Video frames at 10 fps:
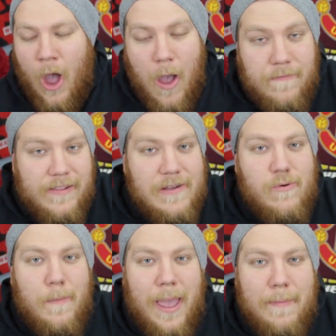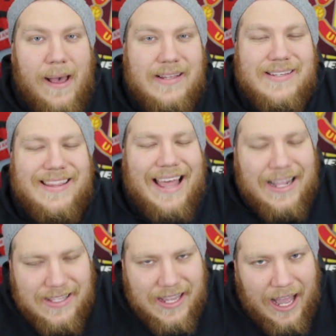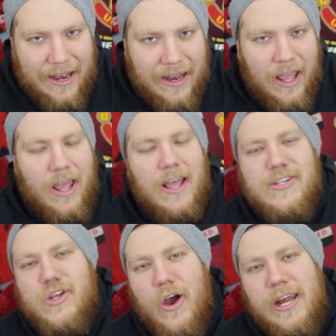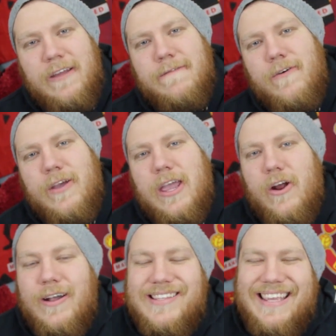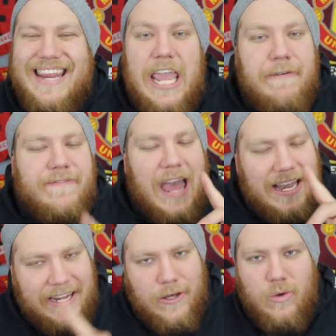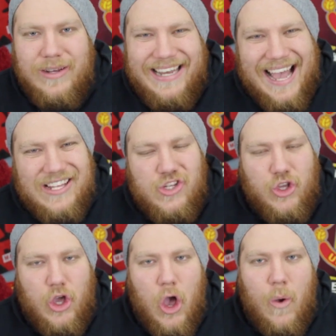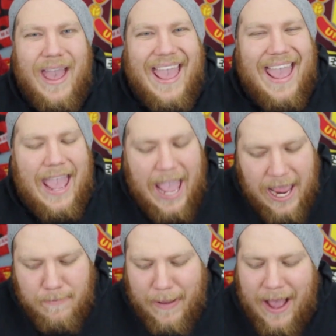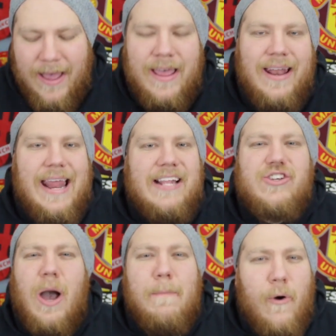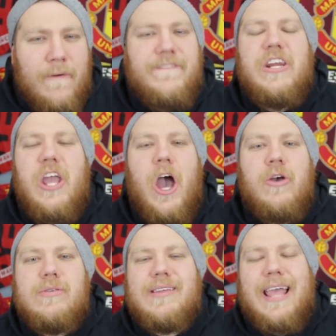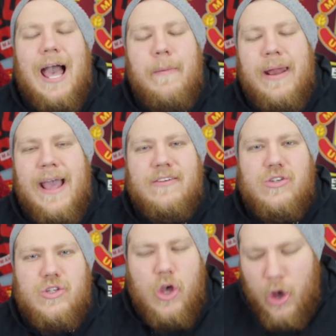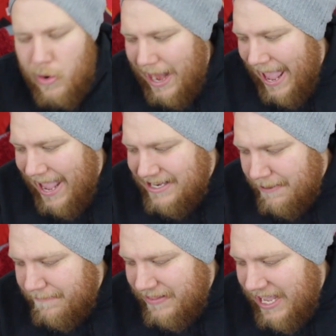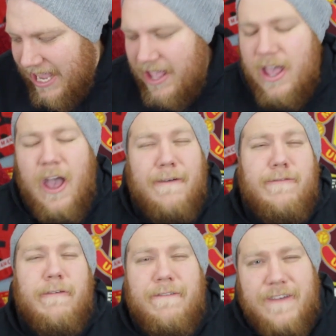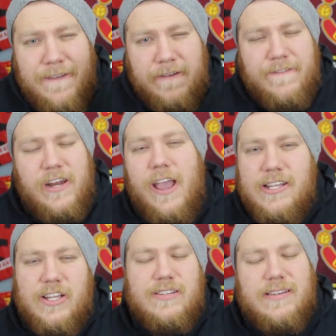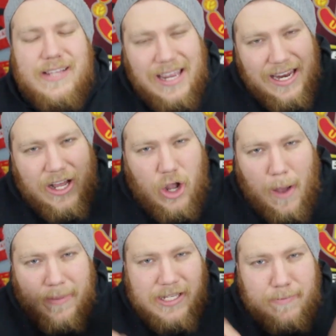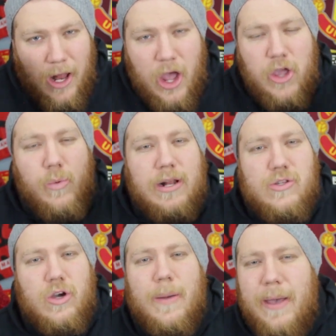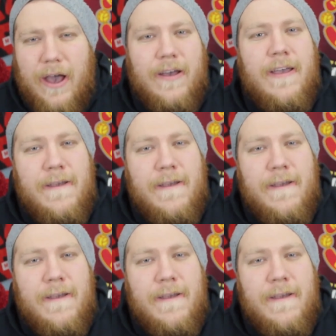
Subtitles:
will be about Zlatan signing for United, if that deal does go ahead. But lads, got more videos coming out soon, and definitely a few FIFA videos, because I've seen in the comments below you want to talk about